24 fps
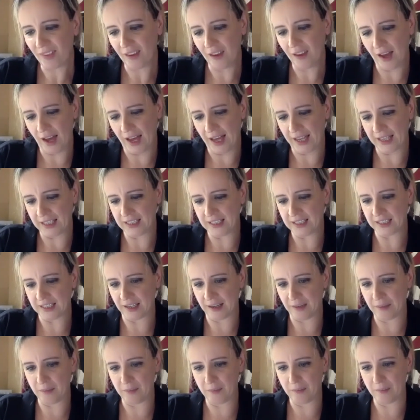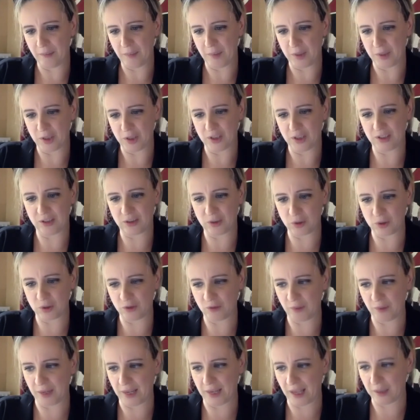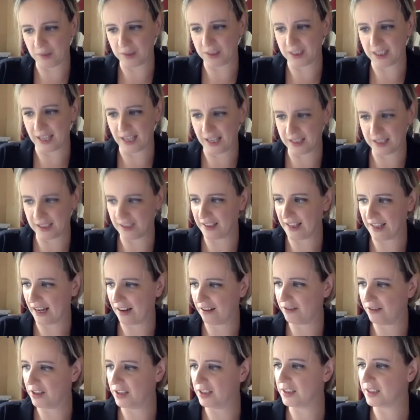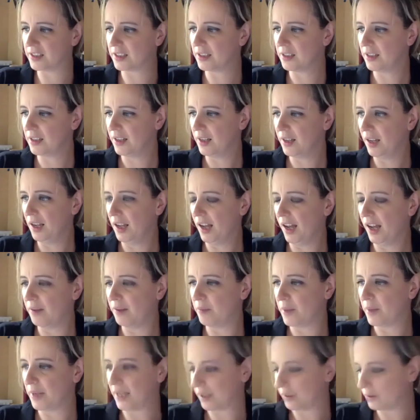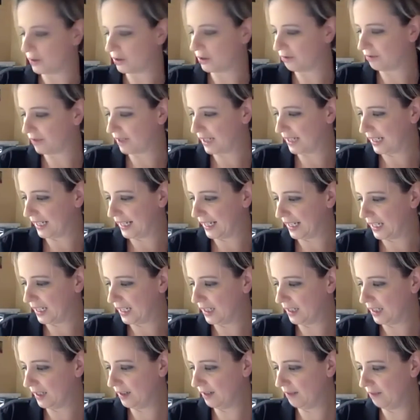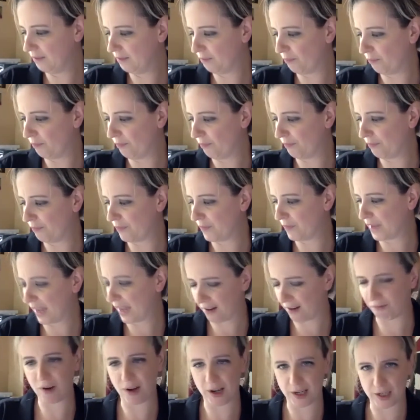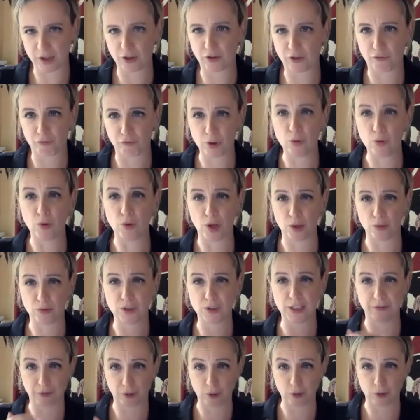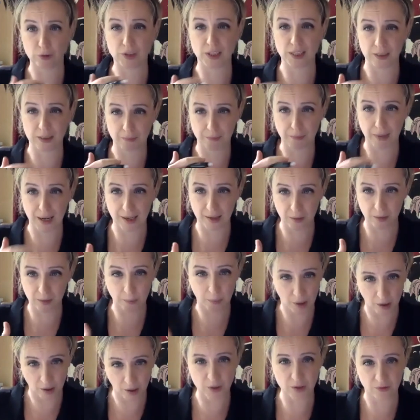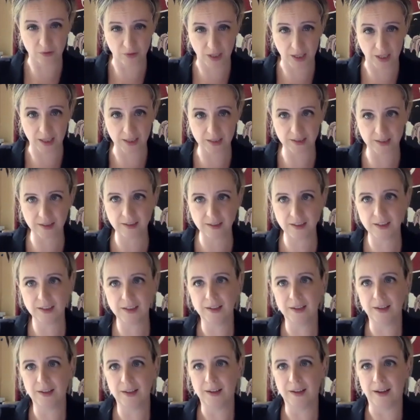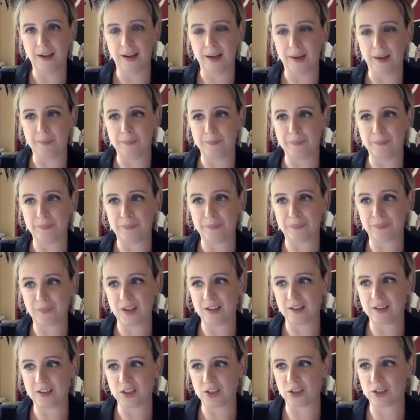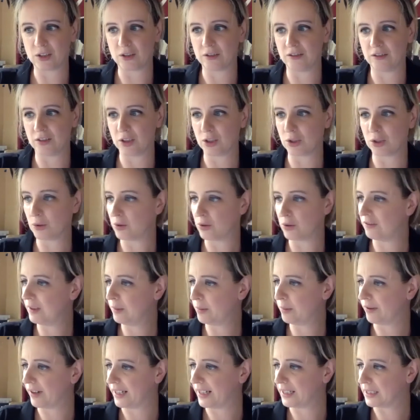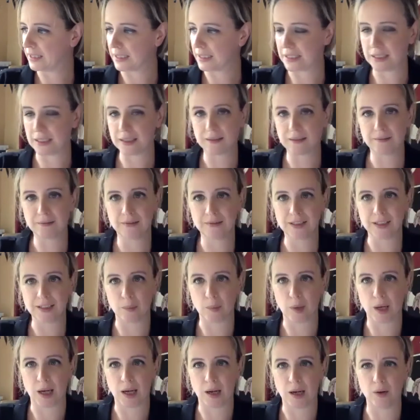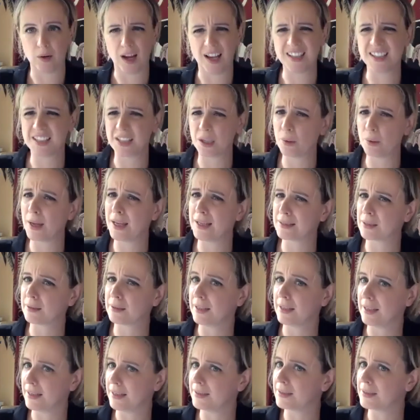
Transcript: and um, but just sort of being able to get in there and and being able to really yeah right through those difficulties and make them part of it um, just just sort of liberated it somehow and so it is it is